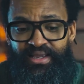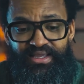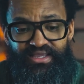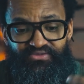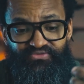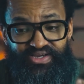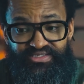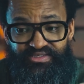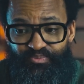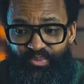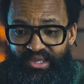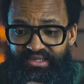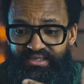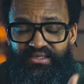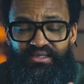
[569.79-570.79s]
If I
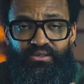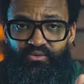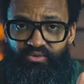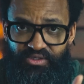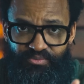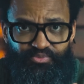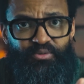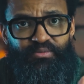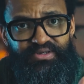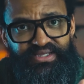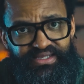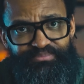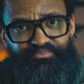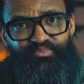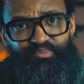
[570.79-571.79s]
speak, it will probably
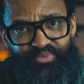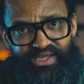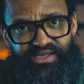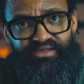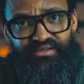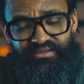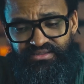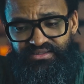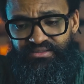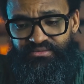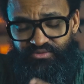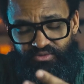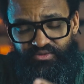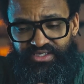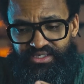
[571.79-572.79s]
pick,
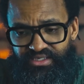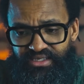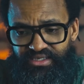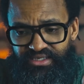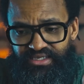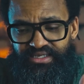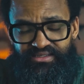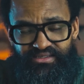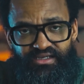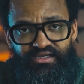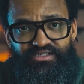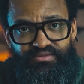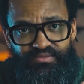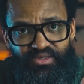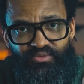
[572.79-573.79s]

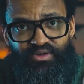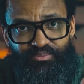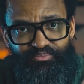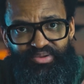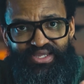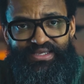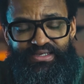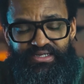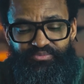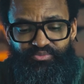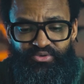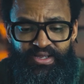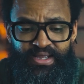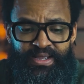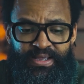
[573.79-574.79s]
it will pick it up.
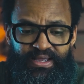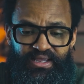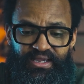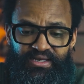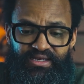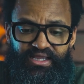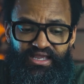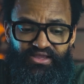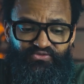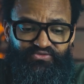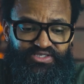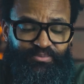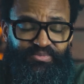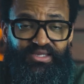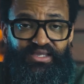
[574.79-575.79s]
And if
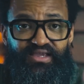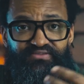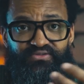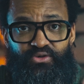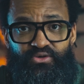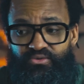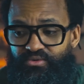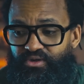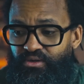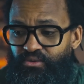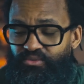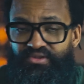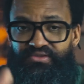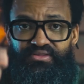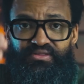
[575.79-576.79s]
something ever go wrong
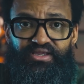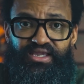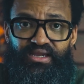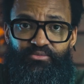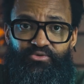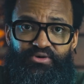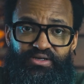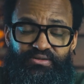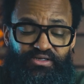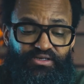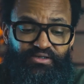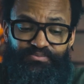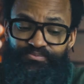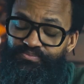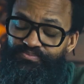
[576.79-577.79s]
with the camera,
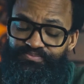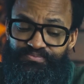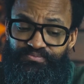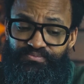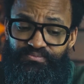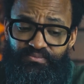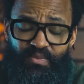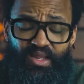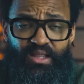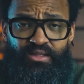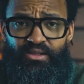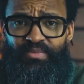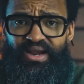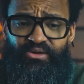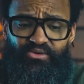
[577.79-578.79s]

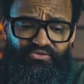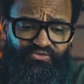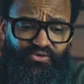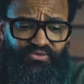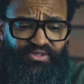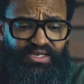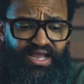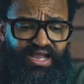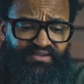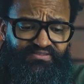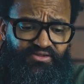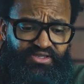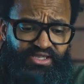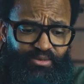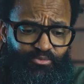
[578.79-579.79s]
the microphone that I have
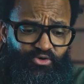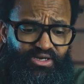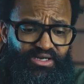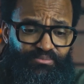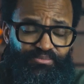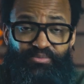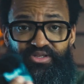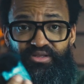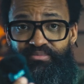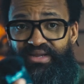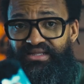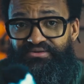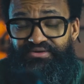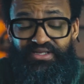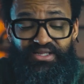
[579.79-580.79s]
on the camera, maybe the
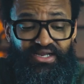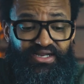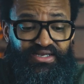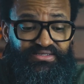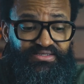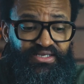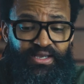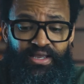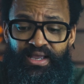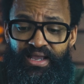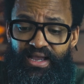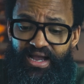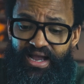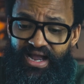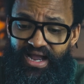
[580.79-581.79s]
battery dies,
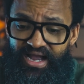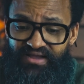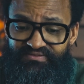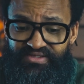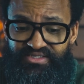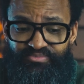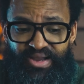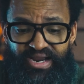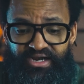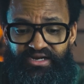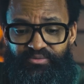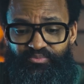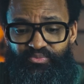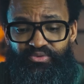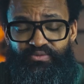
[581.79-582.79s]
I have this
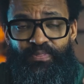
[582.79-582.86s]
backup.